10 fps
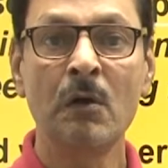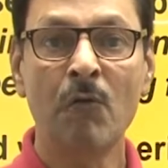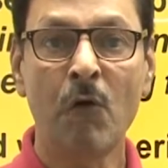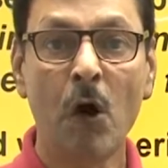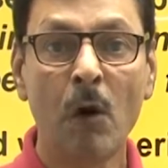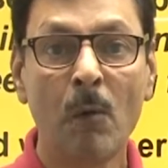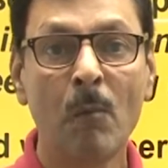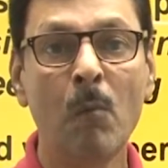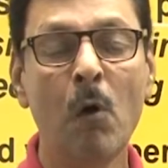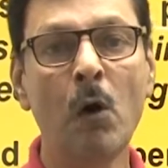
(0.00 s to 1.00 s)
For
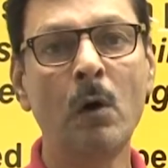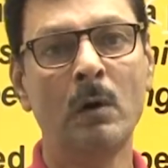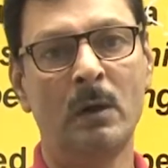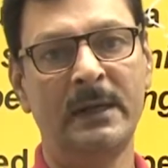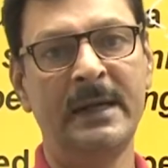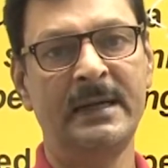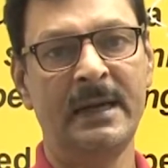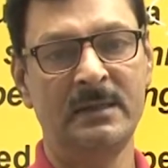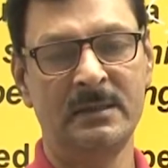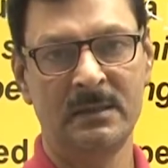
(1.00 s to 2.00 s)
more
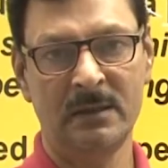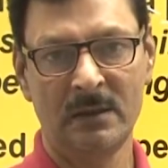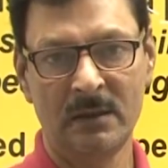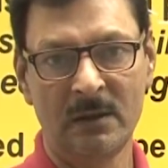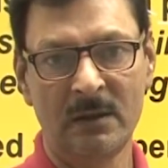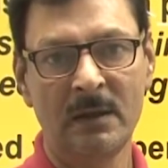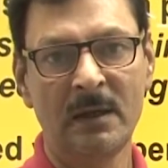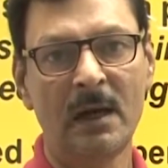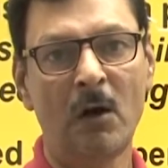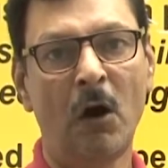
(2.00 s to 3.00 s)
details
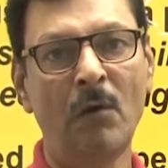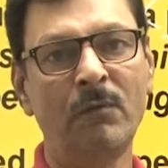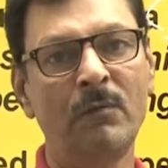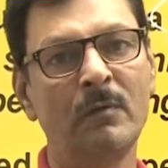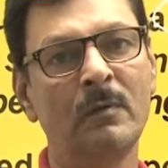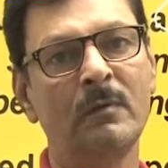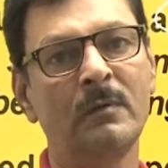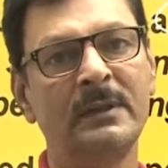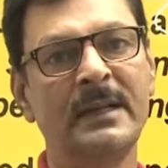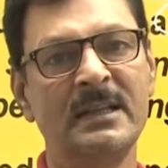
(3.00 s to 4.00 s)
of
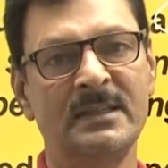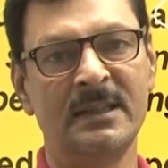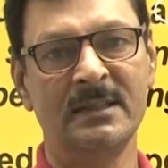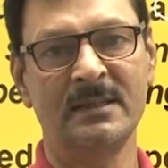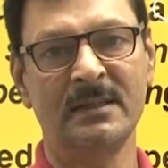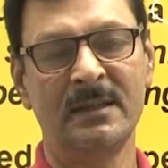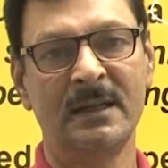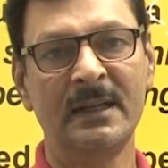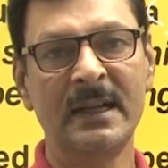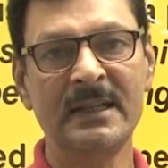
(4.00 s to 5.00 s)
tenses,
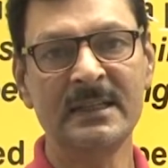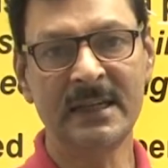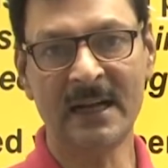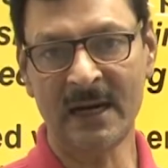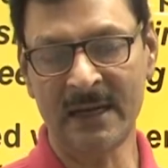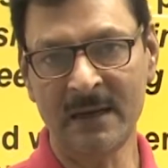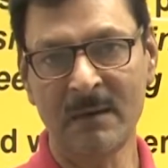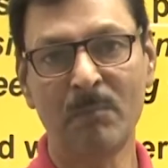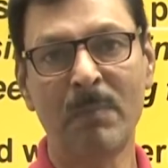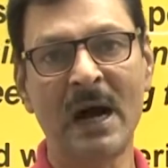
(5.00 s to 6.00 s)
that is regarding
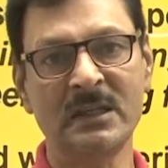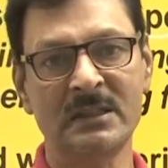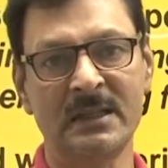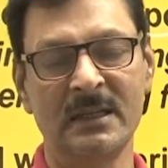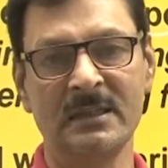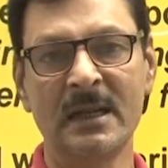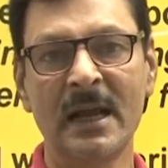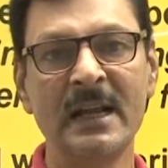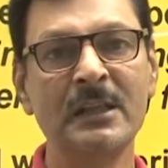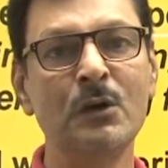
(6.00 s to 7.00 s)
past tense
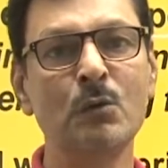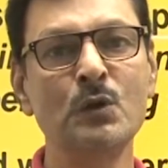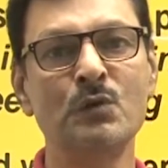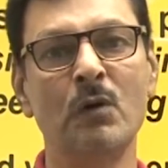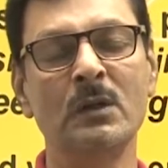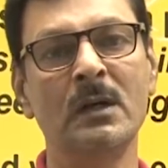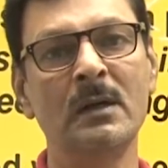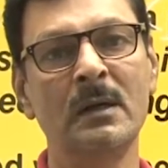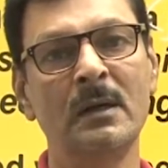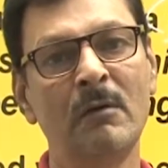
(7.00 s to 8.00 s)
and the rules for the
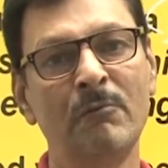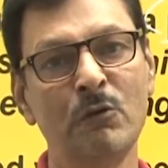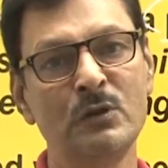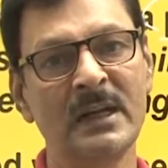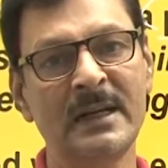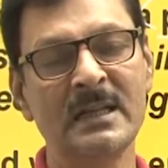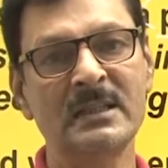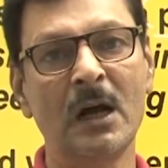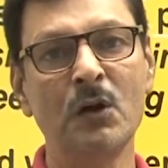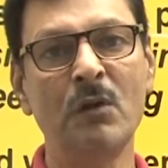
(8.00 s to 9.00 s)
future tense
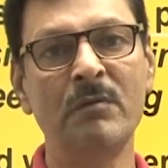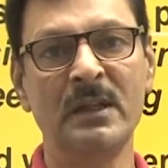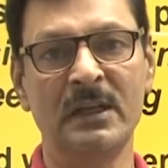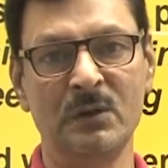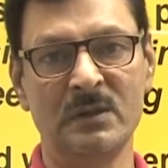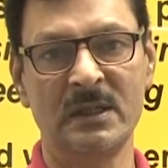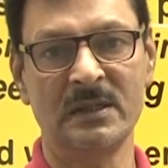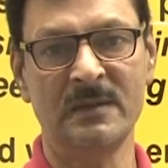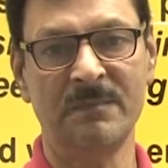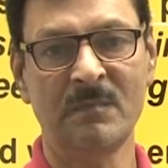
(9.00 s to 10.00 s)
along with the usage,